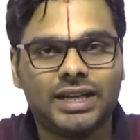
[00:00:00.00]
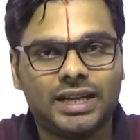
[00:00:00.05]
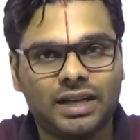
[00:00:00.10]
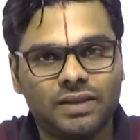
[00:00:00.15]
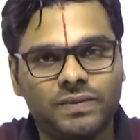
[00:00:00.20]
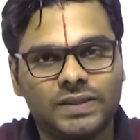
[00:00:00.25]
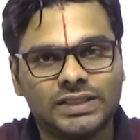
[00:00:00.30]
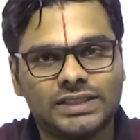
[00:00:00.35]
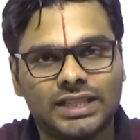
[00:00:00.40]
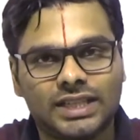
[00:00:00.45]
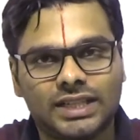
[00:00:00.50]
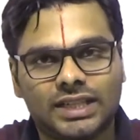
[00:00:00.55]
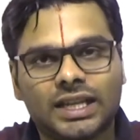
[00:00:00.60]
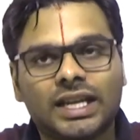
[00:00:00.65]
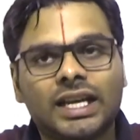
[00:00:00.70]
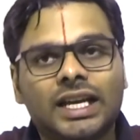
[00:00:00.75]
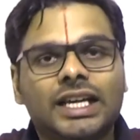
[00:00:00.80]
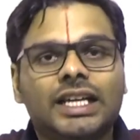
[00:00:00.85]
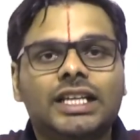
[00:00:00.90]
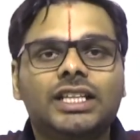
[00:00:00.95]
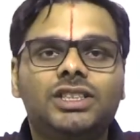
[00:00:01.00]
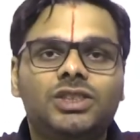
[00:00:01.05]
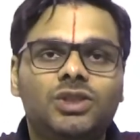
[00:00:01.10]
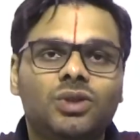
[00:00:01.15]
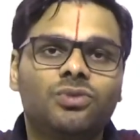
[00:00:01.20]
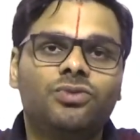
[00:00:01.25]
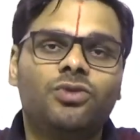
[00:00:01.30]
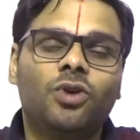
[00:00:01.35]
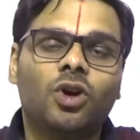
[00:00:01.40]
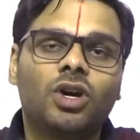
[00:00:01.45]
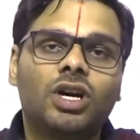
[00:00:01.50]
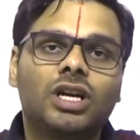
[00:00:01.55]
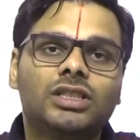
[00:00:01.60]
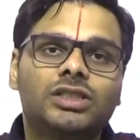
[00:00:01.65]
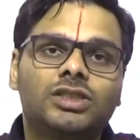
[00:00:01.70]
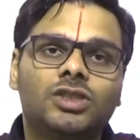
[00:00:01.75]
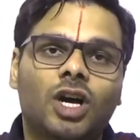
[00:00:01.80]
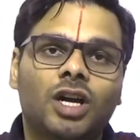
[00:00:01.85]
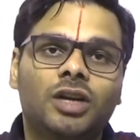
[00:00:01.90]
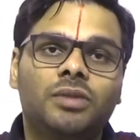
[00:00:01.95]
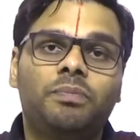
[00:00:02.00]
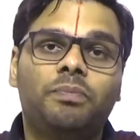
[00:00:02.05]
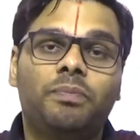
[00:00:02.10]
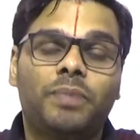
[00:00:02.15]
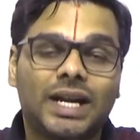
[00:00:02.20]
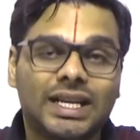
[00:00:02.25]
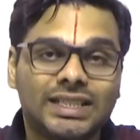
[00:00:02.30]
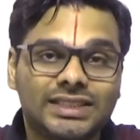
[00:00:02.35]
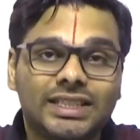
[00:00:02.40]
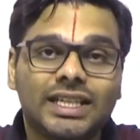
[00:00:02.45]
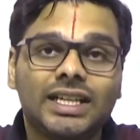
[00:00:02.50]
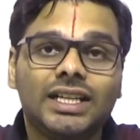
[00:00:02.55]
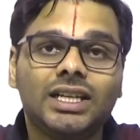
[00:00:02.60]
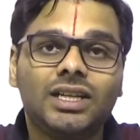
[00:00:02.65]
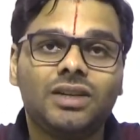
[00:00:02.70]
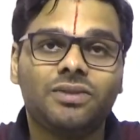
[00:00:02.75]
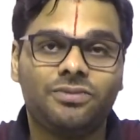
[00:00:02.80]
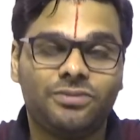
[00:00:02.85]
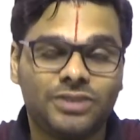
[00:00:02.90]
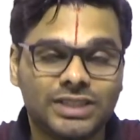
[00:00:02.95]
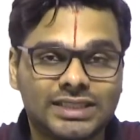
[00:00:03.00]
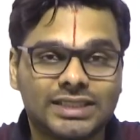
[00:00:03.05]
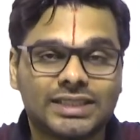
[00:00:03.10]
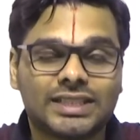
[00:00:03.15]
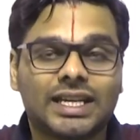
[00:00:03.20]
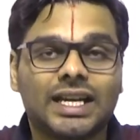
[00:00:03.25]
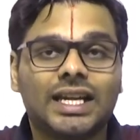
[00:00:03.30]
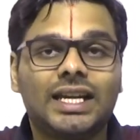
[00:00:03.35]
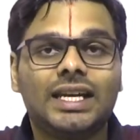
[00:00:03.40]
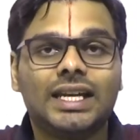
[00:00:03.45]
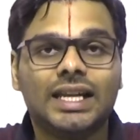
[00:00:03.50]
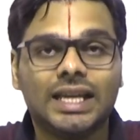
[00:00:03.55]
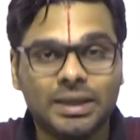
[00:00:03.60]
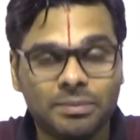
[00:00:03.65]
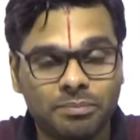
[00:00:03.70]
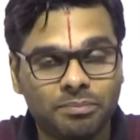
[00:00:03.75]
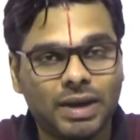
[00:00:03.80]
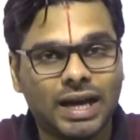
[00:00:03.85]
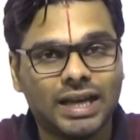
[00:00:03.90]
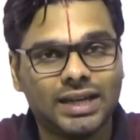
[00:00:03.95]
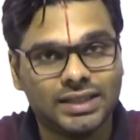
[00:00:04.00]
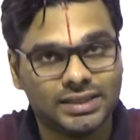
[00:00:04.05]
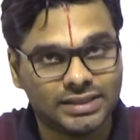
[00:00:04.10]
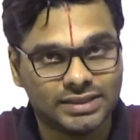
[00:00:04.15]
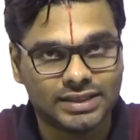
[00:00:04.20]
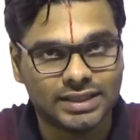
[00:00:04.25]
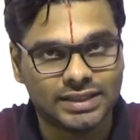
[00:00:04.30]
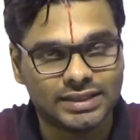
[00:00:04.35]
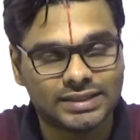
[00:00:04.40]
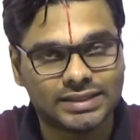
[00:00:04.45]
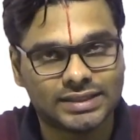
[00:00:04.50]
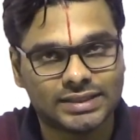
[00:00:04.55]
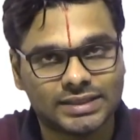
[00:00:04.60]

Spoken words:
deficit is to focus on present fiscal imbalances.